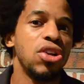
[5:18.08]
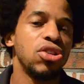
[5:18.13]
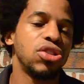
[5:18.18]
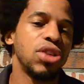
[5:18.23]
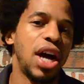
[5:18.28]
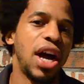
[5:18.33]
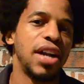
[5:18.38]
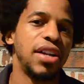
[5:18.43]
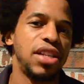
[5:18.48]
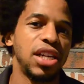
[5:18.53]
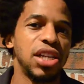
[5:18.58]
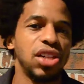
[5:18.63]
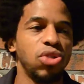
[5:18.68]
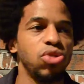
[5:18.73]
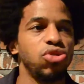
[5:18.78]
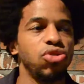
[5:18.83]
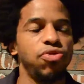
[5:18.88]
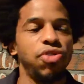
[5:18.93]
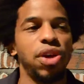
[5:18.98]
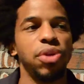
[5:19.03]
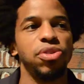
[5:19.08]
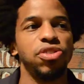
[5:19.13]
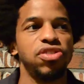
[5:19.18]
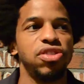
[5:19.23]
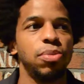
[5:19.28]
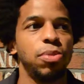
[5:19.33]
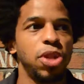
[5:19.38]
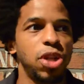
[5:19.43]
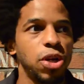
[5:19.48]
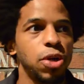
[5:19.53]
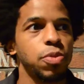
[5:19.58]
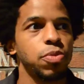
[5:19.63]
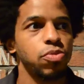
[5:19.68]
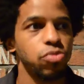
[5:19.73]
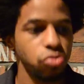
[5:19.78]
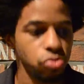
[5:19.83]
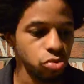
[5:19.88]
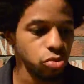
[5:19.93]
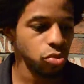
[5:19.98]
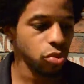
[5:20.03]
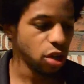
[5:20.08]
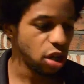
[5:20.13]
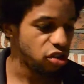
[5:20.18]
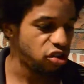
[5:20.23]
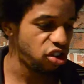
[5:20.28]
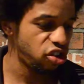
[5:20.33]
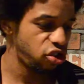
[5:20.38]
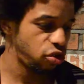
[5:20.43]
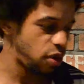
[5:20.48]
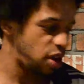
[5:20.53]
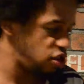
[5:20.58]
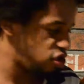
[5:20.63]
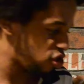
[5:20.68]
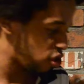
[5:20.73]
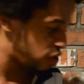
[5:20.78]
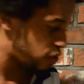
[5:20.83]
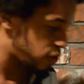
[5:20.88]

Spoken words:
So I think those are very similar situations.